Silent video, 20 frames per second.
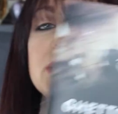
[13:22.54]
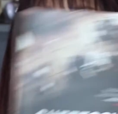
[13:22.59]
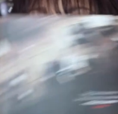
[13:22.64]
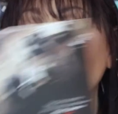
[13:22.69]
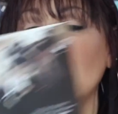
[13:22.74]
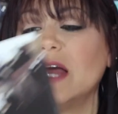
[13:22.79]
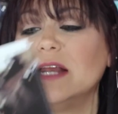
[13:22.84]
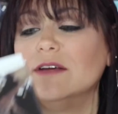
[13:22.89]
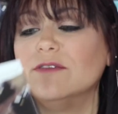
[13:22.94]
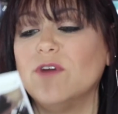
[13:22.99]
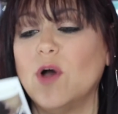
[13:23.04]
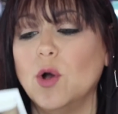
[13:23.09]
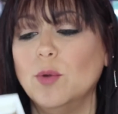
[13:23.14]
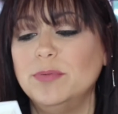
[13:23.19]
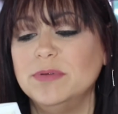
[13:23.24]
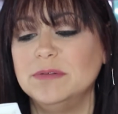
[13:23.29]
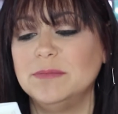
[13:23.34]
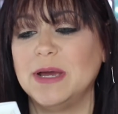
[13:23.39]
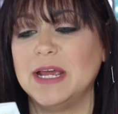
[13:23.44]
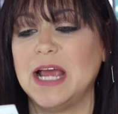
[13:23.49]
just kind of
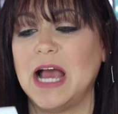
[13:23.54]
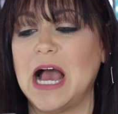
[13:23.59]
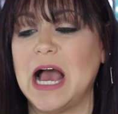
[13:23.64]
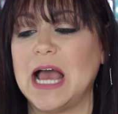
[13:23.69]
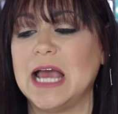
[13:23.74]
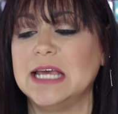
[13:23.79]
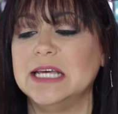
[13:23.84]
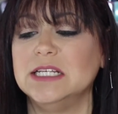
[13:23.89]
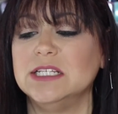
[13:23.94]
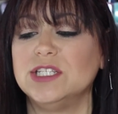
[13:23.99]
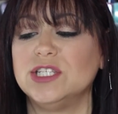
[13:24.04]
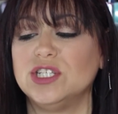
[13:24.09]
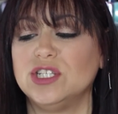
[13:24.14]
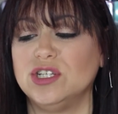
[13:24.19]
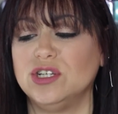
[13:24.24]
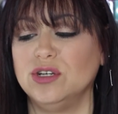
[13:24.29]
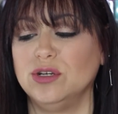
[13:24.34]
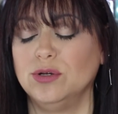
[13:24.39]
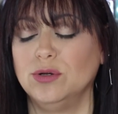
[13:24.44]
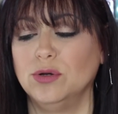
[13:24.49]
opened my eyes
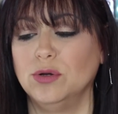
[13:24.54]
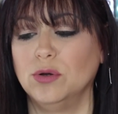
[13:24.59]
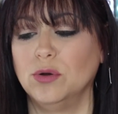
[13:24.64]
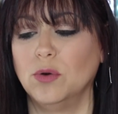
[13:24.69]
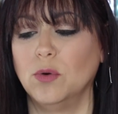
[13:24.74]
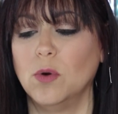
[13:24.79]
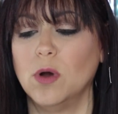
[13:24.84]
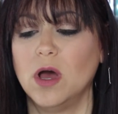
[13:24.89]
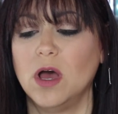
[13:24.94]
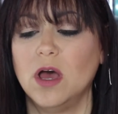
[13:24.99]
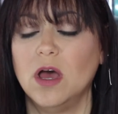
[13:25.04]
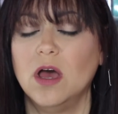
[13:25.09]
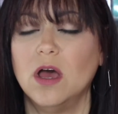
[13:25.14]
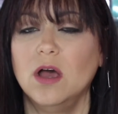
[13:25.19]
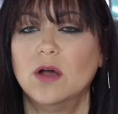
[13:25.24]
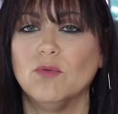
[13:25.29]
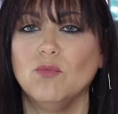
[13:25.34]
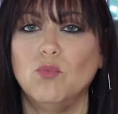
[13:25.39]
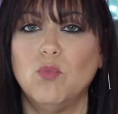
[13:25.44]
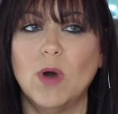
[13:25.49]
to
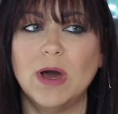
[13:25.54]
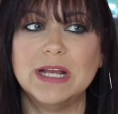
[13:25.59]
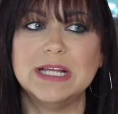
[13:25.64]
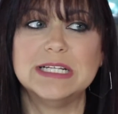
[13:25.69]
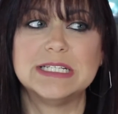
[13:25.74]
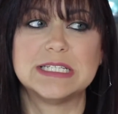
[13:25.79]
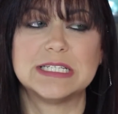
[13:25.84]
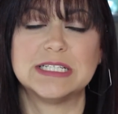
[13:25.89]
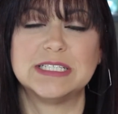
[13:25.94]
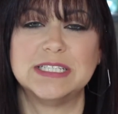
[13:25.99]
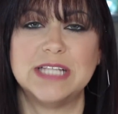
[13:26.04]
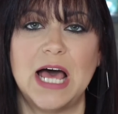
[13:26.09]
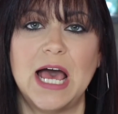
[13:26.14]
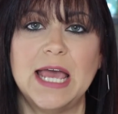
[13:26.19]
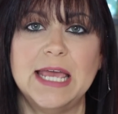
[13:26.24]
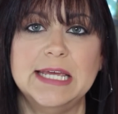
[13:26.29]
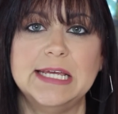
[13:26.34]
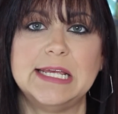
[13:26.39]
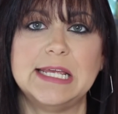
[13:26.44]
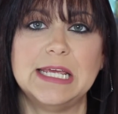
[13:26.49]
what it's
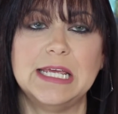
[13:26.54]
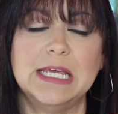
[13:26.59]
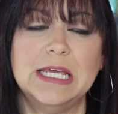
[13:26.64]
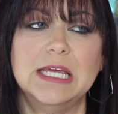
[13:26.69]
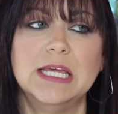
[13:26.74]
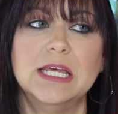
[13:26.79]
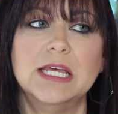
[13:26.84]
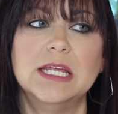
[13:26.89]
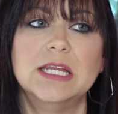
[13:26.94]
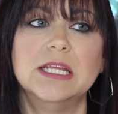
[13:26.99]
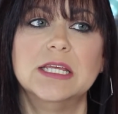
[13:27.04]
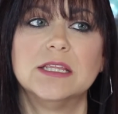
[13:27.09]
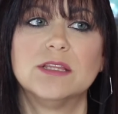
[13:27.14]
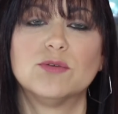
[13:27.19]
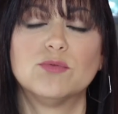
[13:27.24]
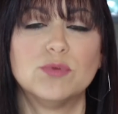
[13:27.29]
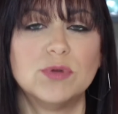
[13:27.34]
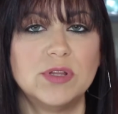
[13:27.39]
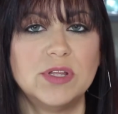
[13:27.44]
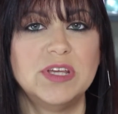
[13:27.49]
like in the
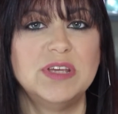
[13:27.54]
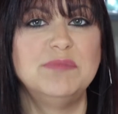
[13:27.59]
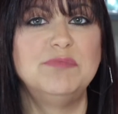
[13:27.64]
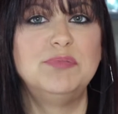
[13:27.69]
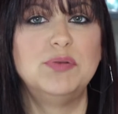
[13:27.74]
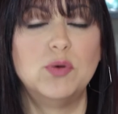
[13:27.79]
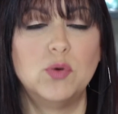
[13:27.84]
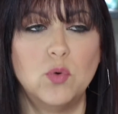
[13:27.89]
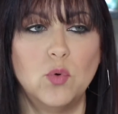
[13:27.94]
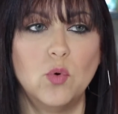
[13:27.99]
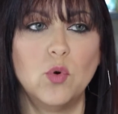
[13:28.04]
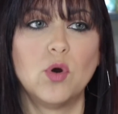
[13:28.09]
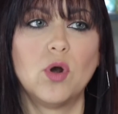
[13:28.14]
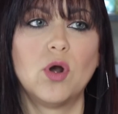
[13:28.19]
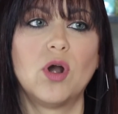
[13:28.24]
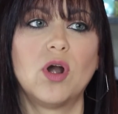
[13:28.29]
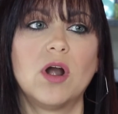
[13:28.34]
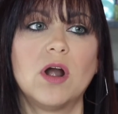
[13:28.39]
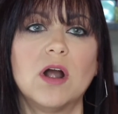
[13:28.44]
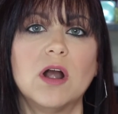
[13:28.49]
really
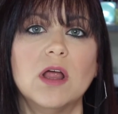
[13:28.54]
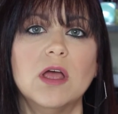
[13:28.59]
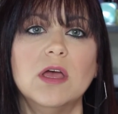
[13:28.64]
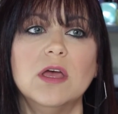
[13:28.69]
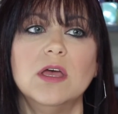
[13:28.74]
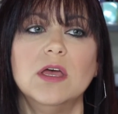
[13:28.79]
poor